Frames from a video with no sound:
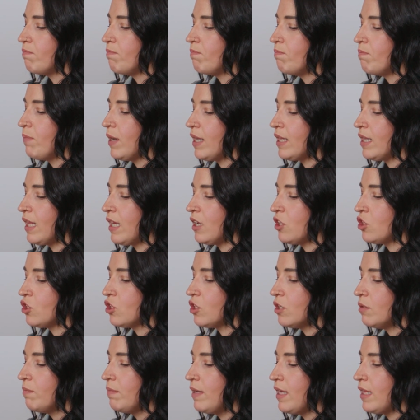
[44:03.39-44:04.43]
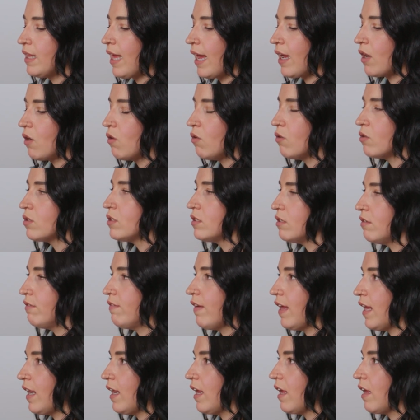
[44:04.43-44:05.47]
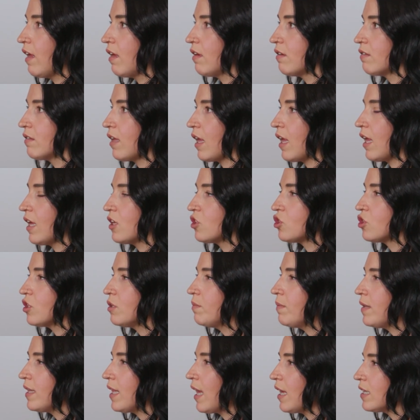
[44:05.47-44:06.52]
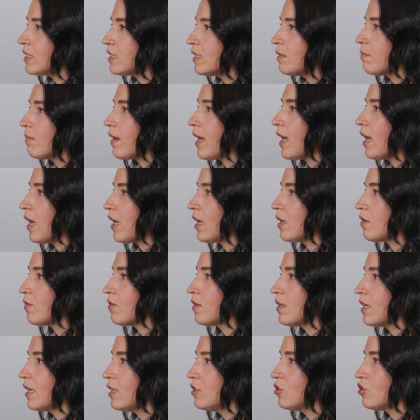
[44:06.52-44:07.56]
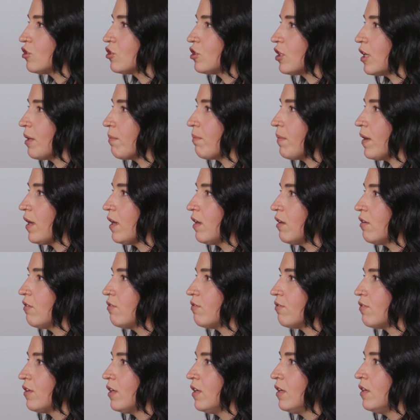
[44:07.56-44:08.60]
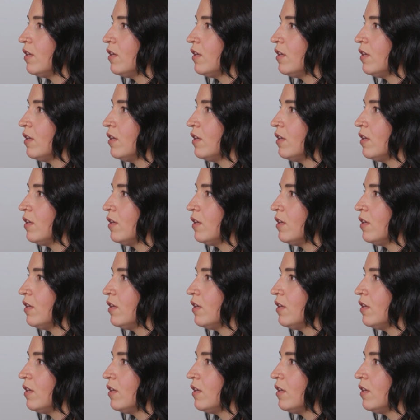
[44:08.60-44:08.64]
But they should be that cultivating, it should be that symbiotic relationship of,